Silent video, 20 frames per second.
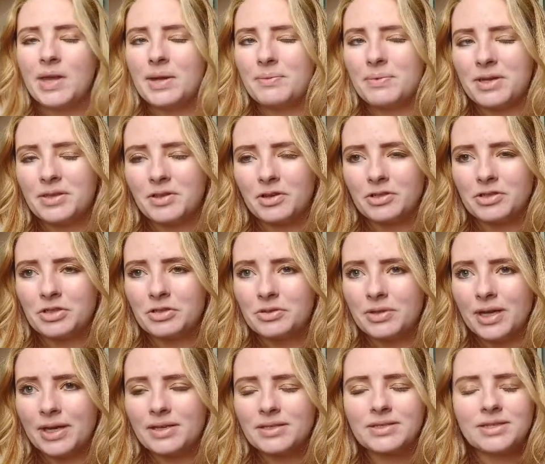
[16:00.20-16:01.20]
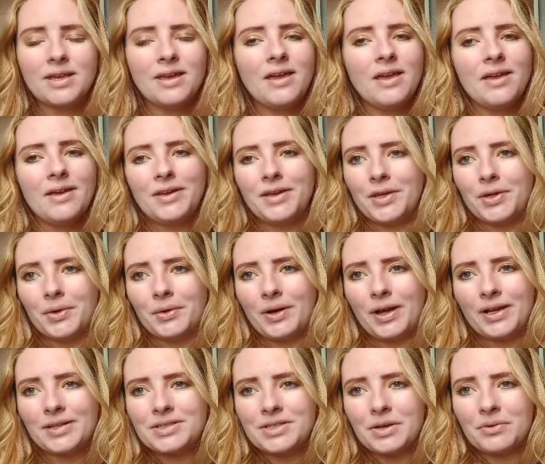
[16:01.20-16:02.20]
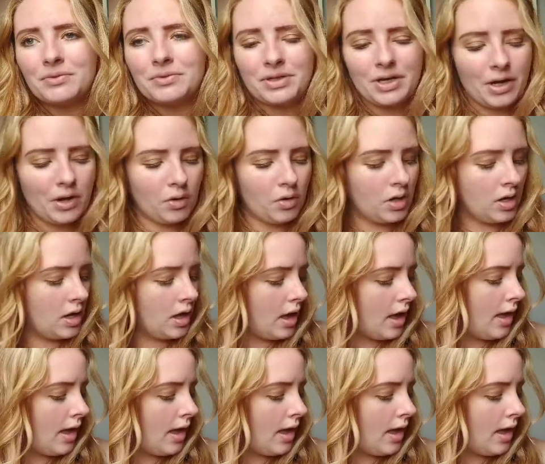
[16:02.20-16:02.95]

I may be there 2 days. You know, I don't know.